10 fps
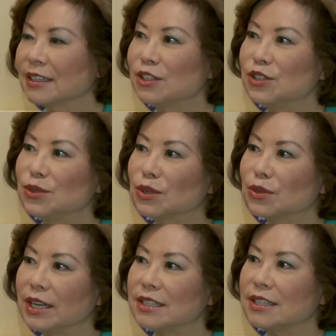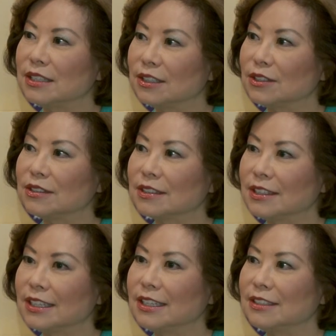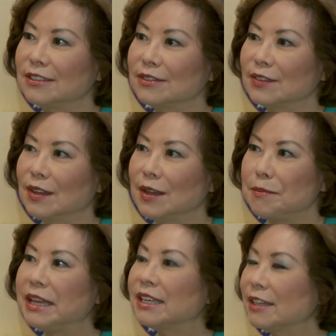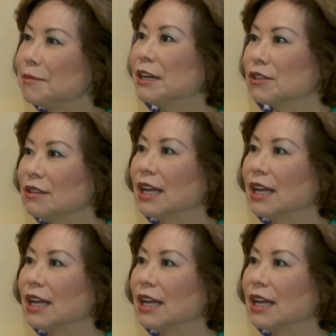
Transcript: can do a great deal in making a better